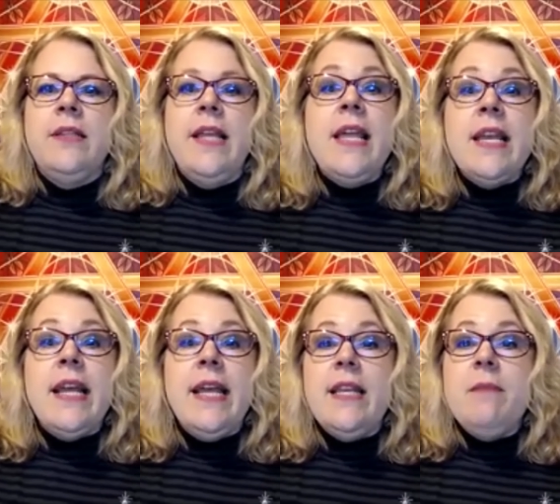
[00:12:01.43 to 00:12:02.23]
Then it
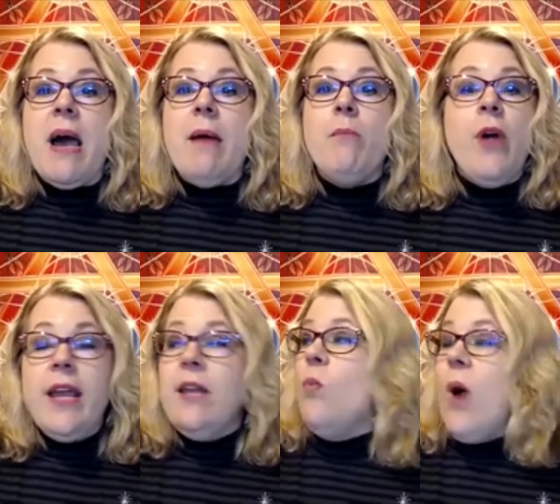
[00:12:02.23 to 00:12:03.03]
ended by
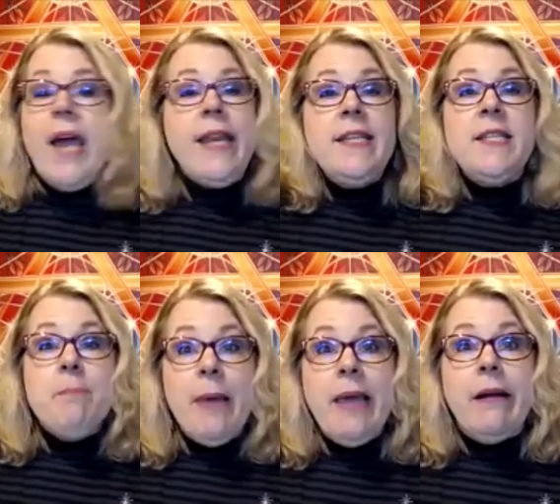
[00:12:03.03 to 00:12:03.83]
breaking Whitey's
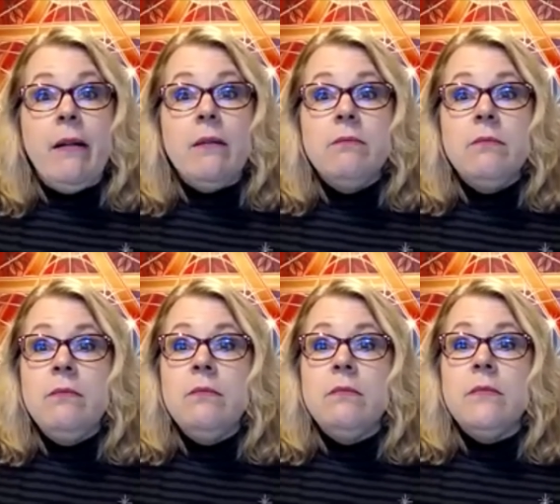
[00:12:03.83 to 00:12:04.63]
spell.
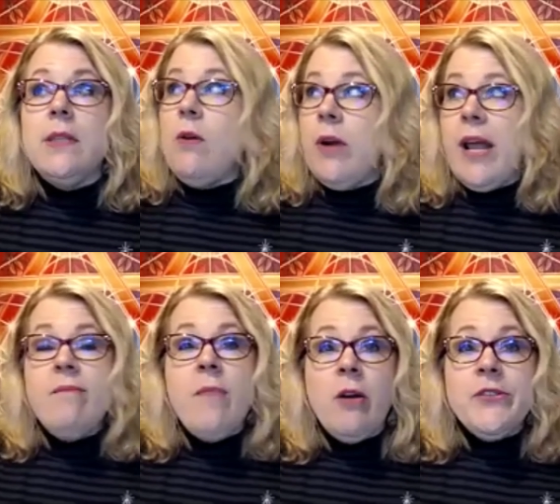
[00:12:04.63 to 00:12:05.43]
Lord have
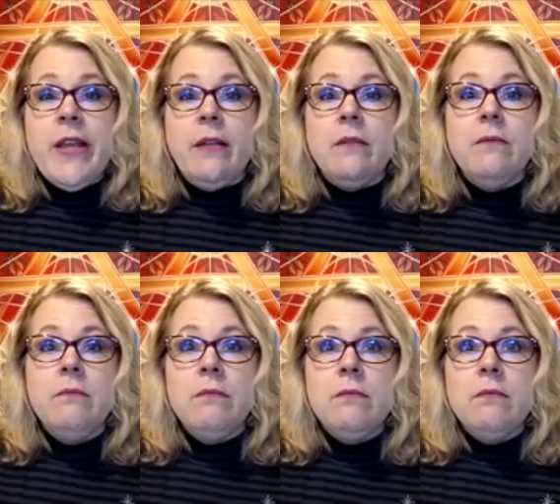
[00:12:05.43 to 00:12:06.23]
mercy.
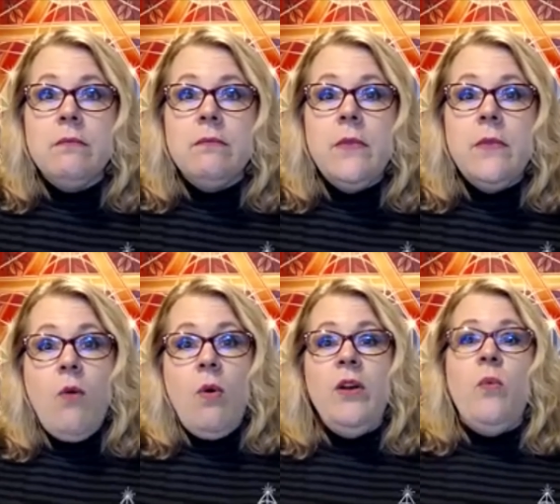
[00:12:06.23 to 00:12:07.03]
No
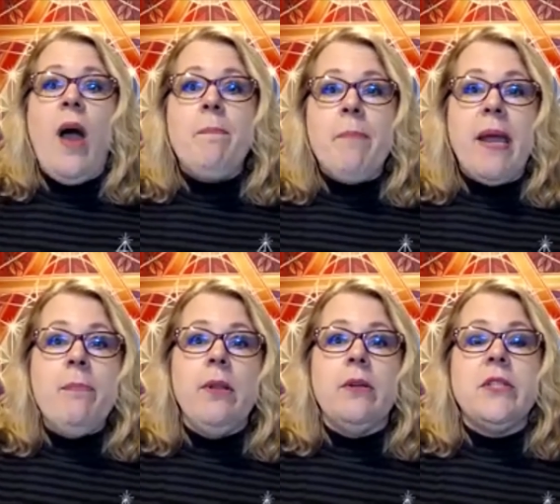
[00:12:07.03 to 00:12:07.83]
wonder white
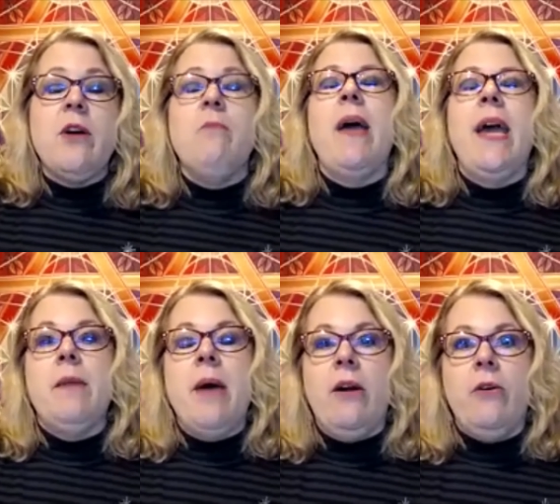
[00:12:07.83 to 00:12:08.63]
people are so mad
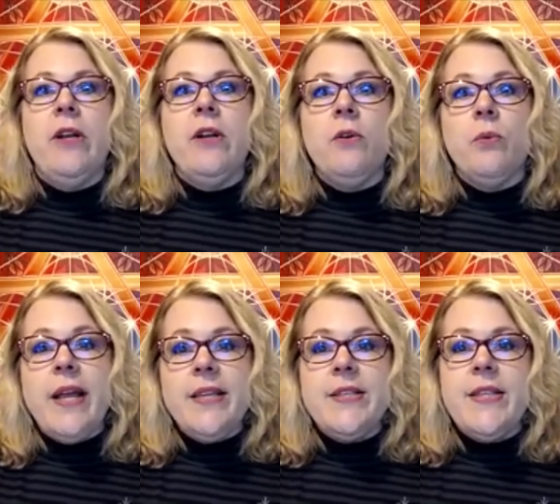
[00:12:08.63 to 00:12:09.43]
about critical
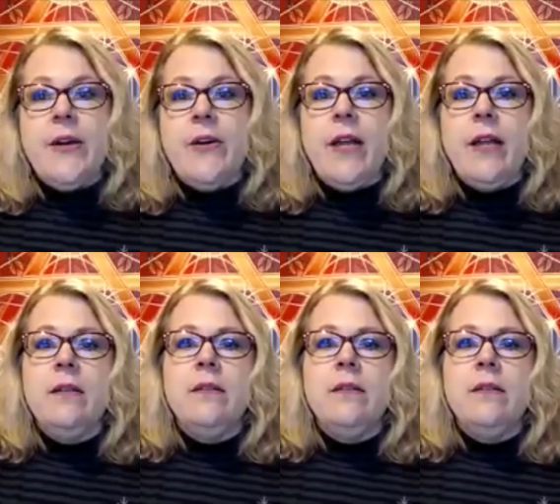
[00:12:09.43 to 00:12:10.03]
race theory.